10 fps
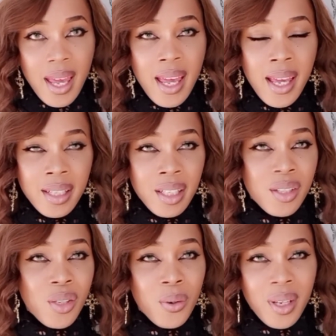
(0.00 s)
And
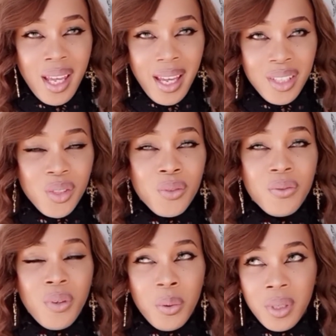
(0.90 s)
it's okay to
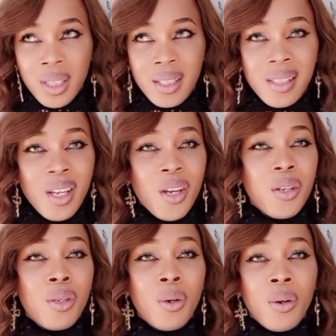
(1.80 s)
focus
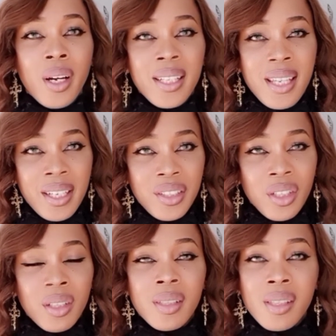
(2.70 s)
your
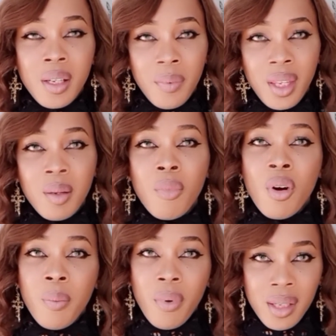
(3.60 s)
attention on something
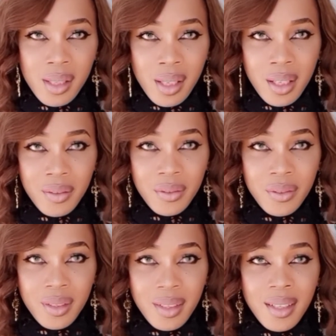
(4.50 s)
more positive.
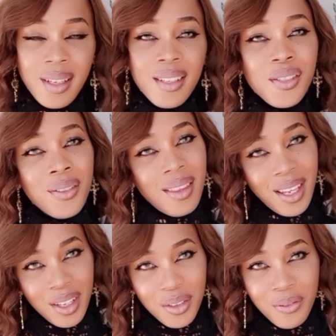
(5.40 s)
So
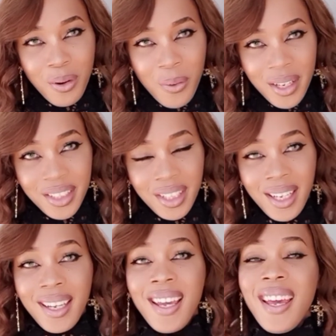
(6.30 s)
thank you for
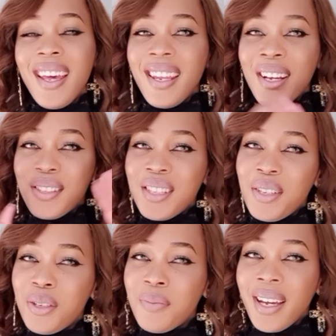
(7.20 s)
watching, and I'll see
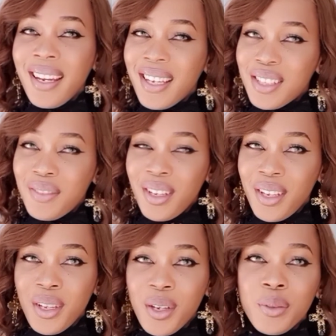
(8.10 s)
you in my next
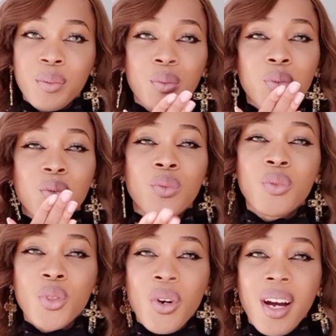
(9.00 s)
video.
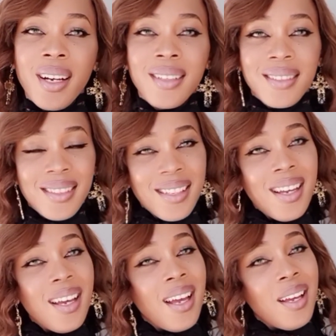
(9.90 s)
Mwah.
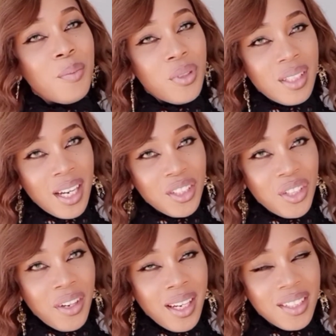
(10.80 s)
Protect your
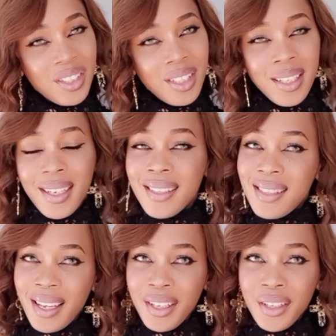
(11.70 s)
energy and
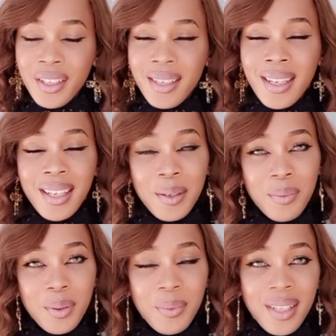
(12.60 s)
stay good and keep
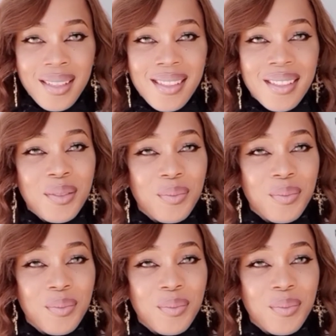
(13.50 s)
the peace.